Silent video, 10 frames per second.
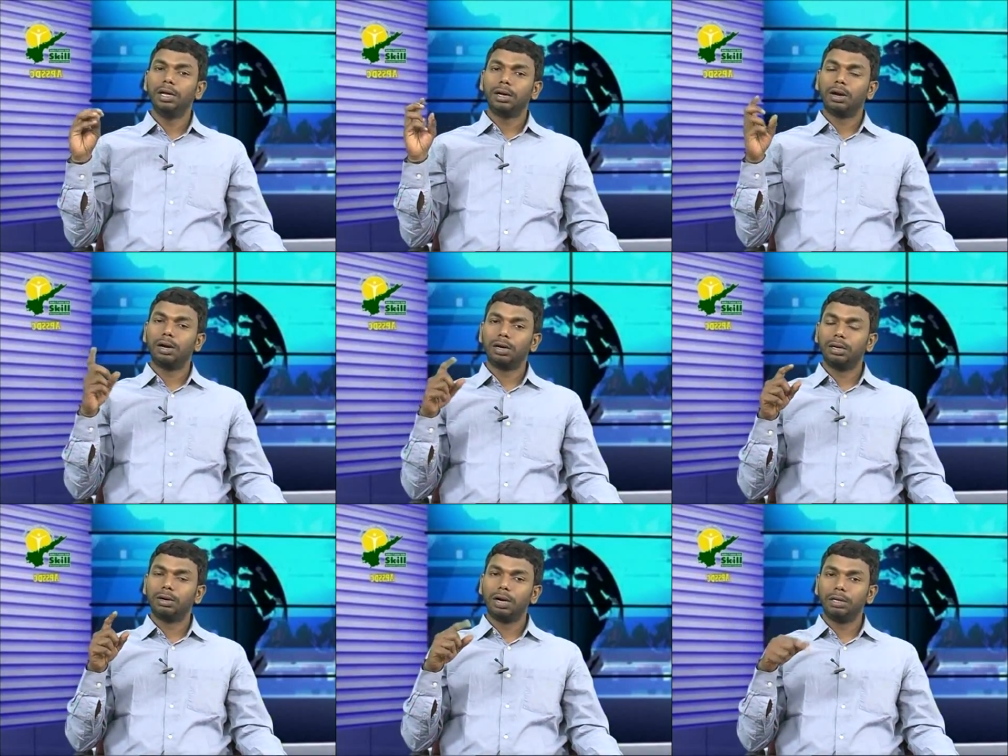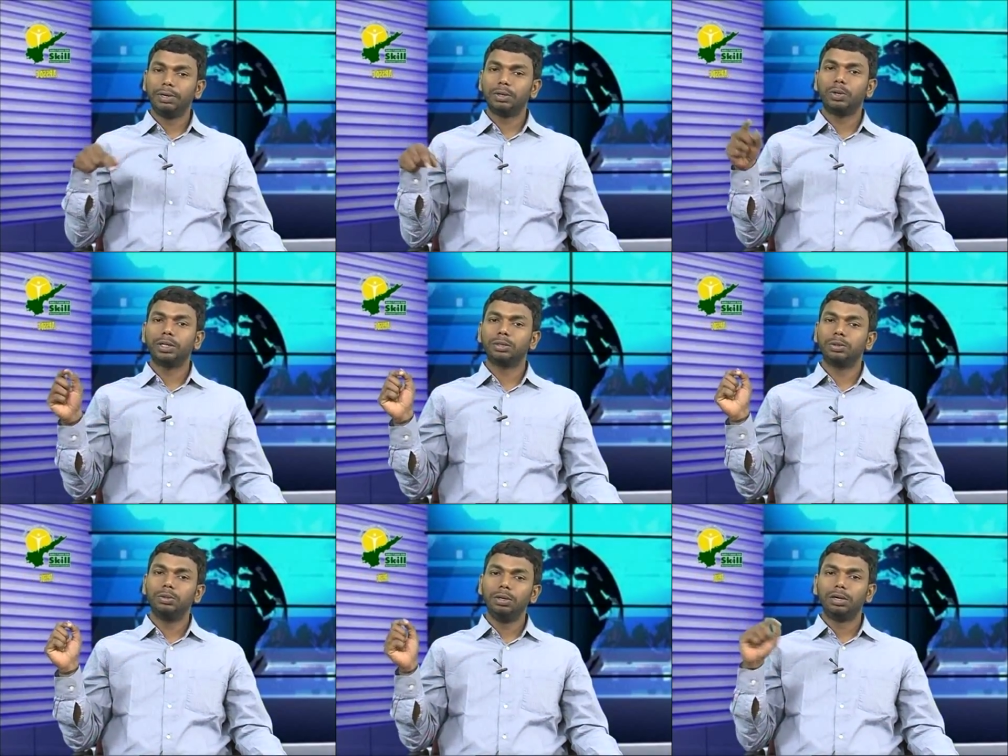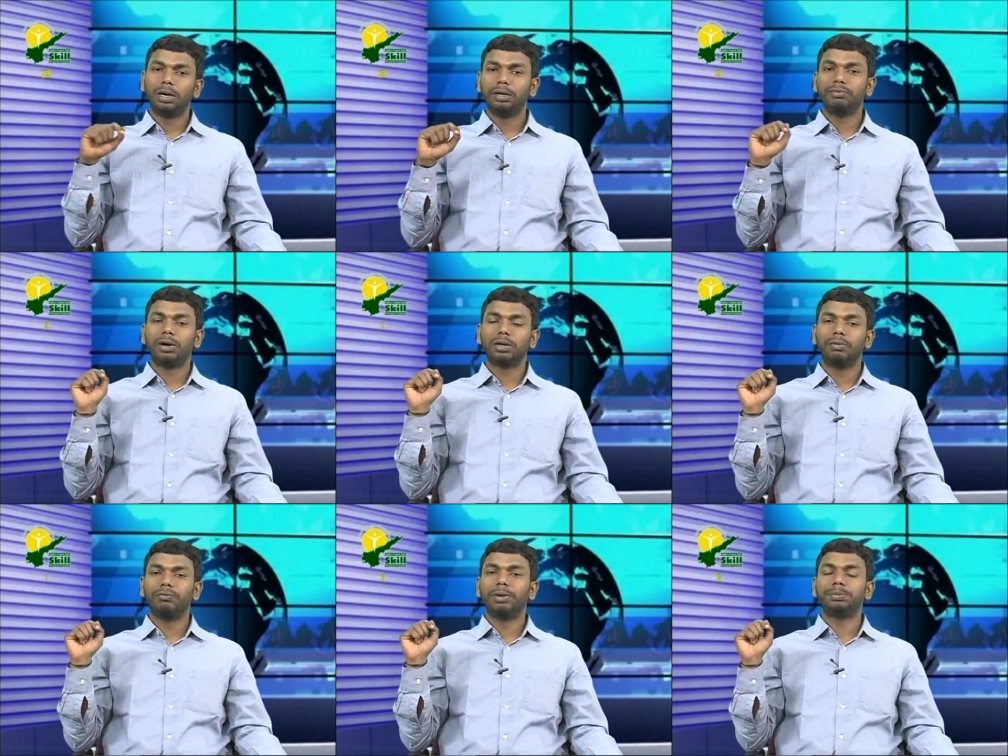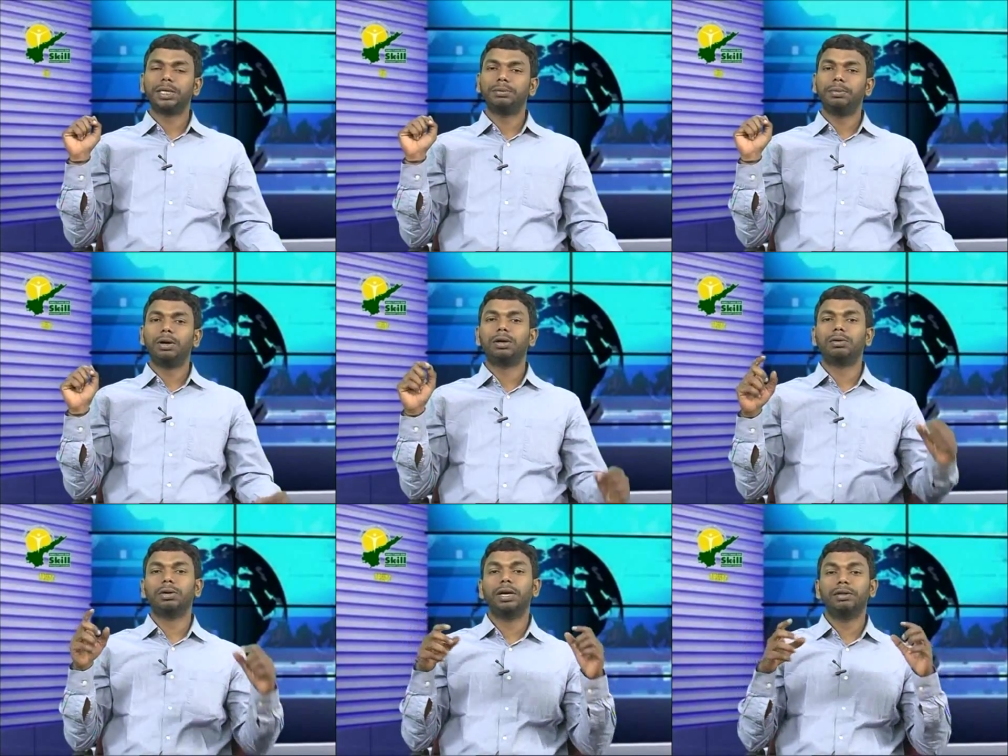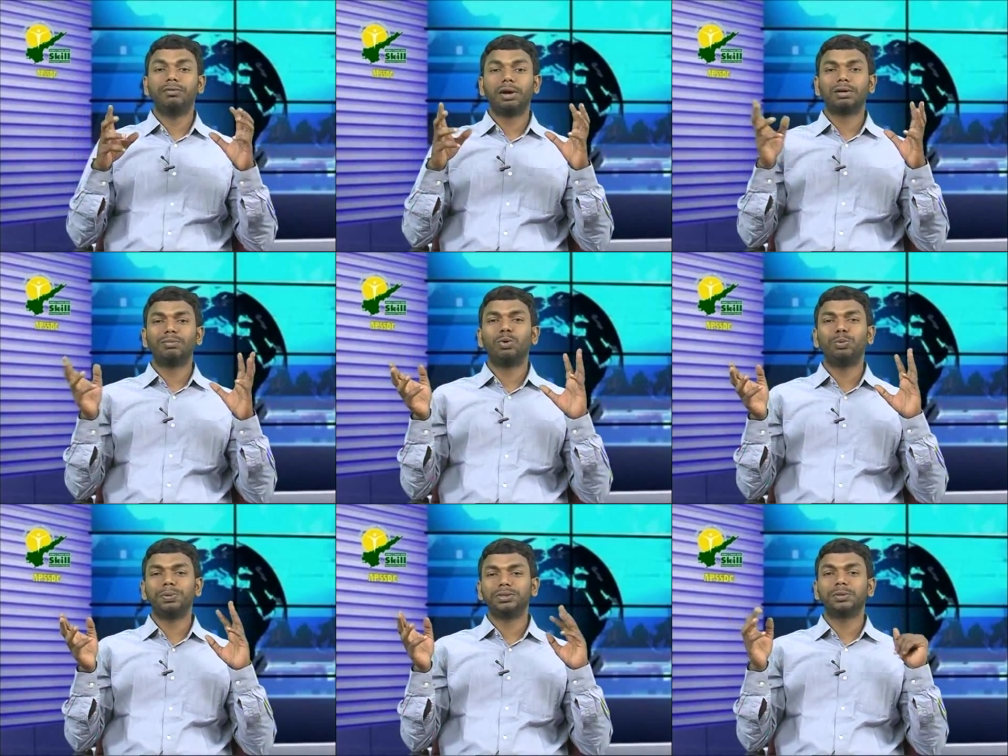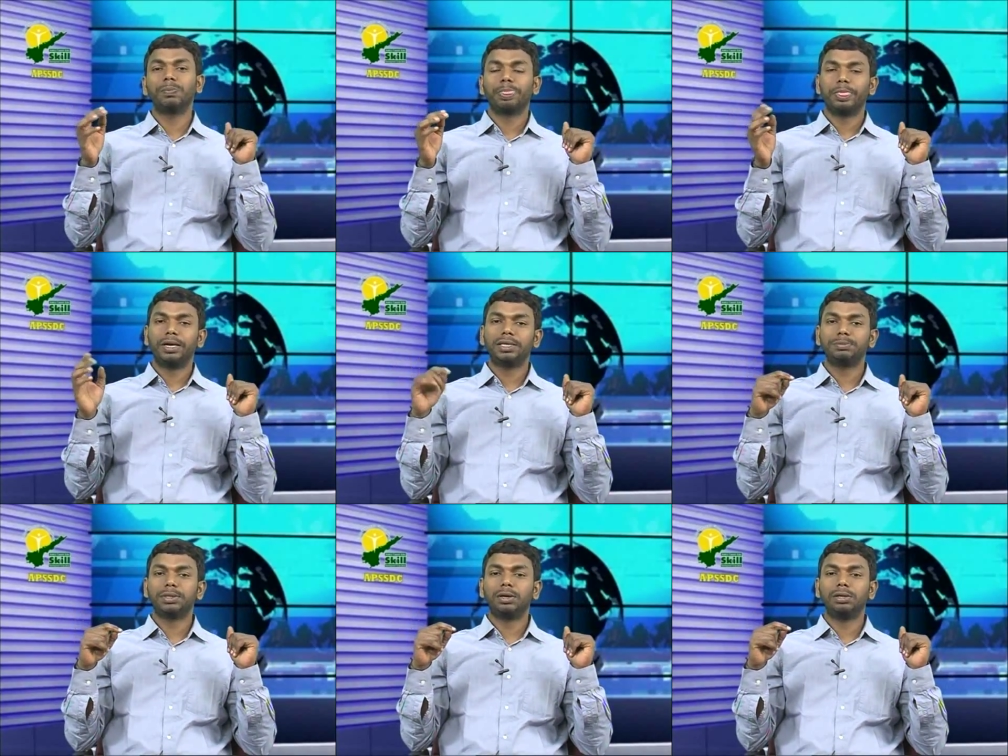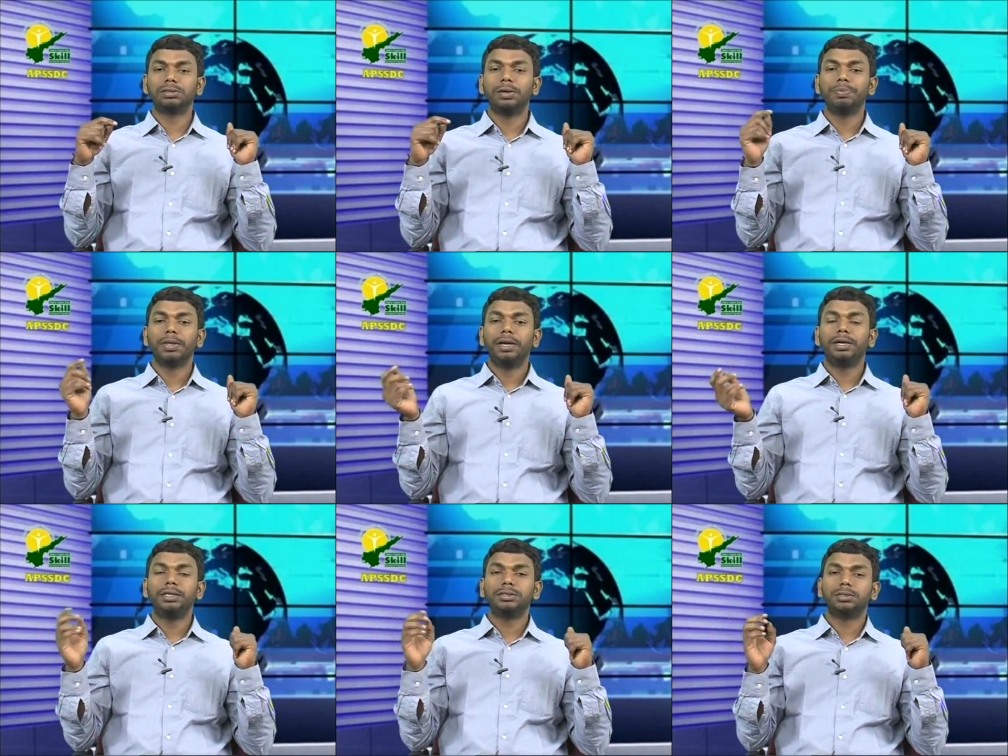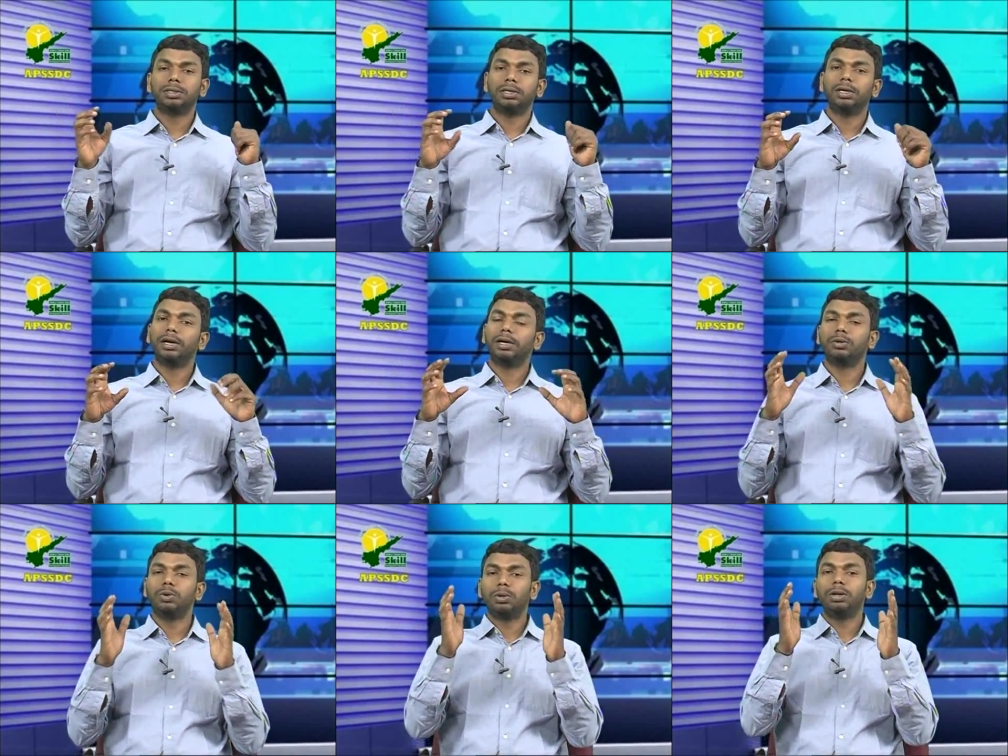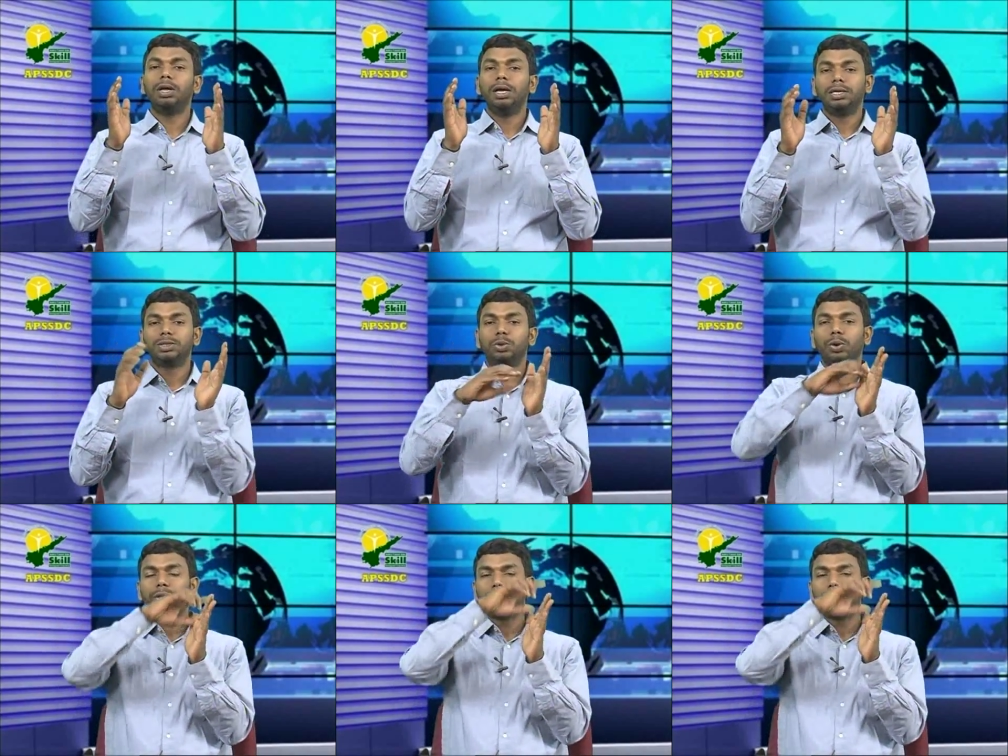not even going through rediff.com website or rediff.com homepage. That is because it is Google is going